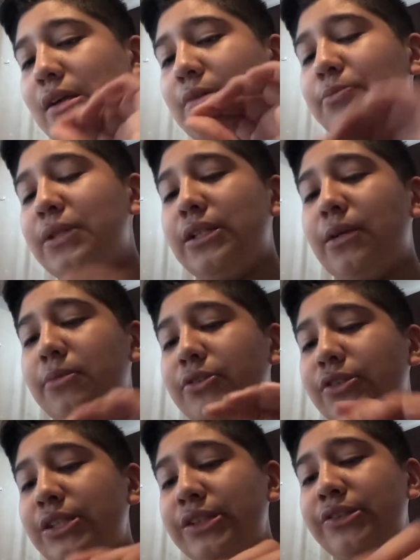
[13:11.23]
But number
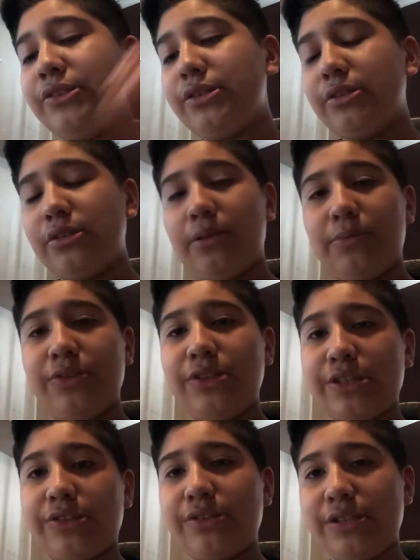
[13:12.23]
six
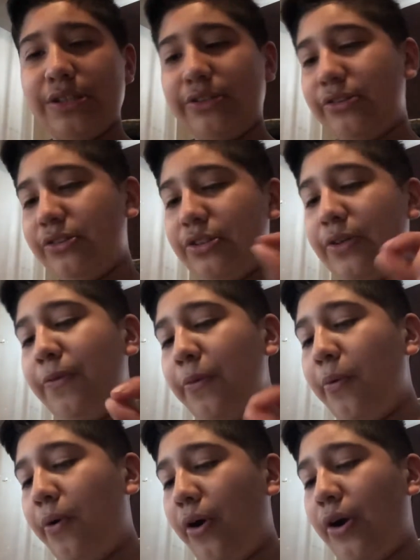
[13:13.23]
is
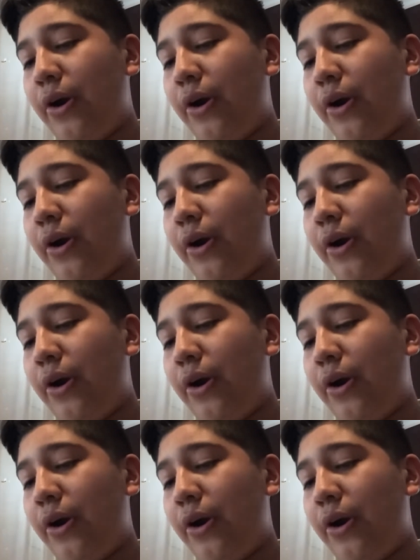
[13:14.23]
Civil War.